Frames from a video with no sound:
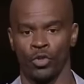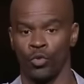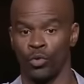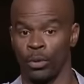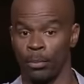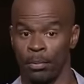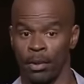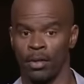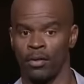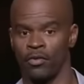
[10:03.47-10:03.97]

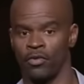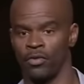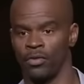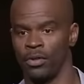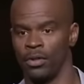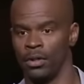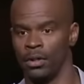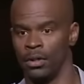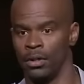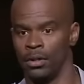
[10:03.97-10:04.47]
during birth,
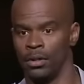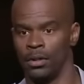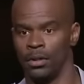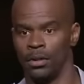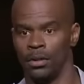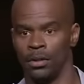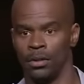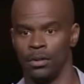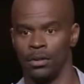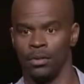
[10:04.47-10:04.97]

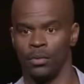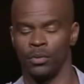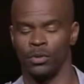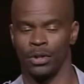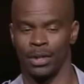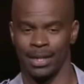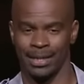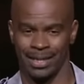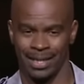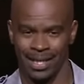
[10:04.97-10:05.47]

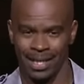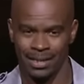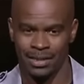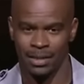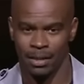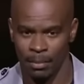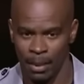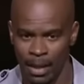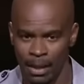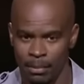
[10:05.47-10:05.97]
would you like to
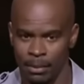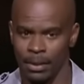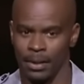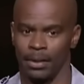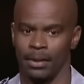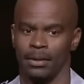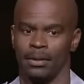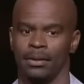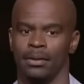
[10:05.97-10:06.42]
catch the baby?